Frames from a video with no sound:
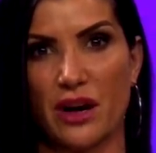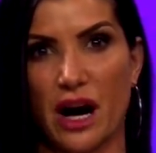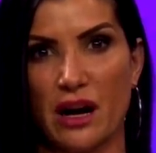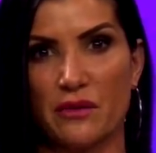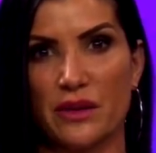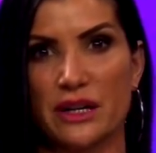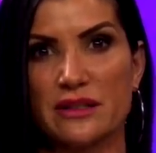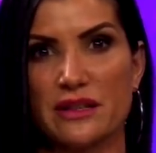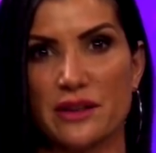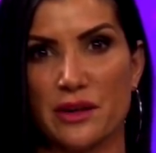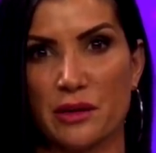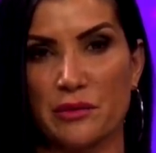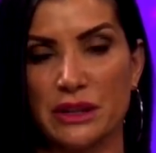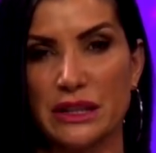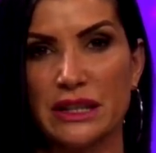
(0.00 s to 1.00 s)
confidence in
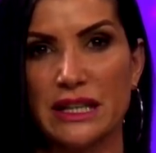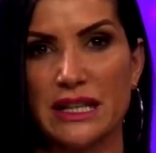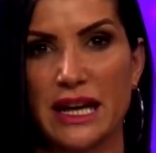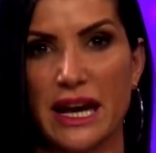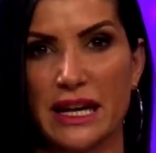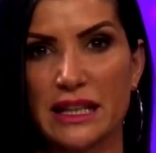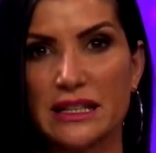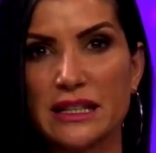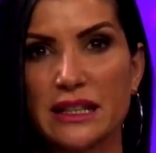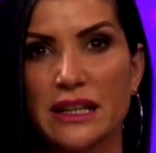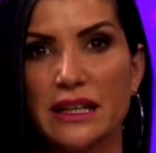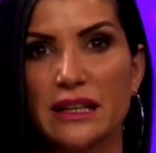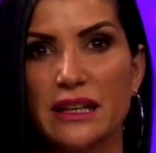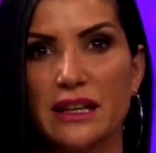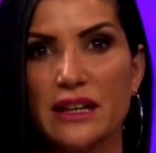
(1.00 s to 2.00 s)
their ability to handle
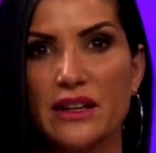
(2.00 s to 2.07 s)
it,